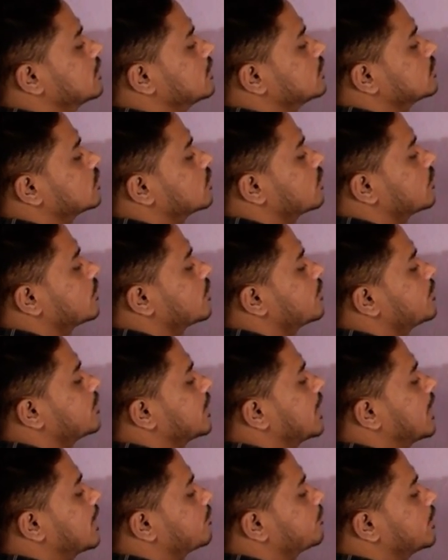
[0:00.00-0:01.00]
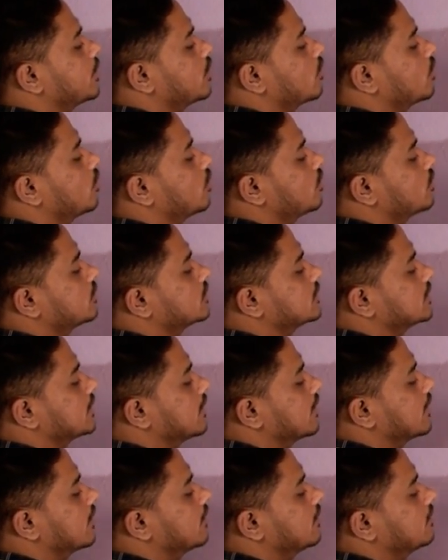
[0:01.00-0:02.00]
so it will be like
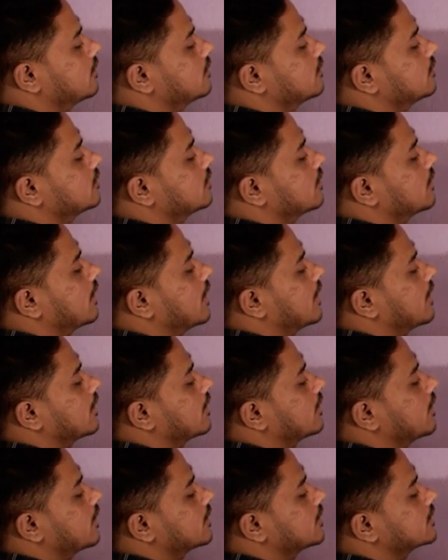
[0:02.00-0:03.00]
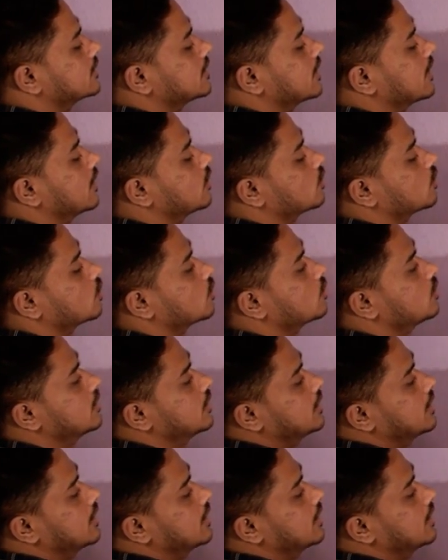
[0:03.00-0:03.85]
POCl and other Cl2.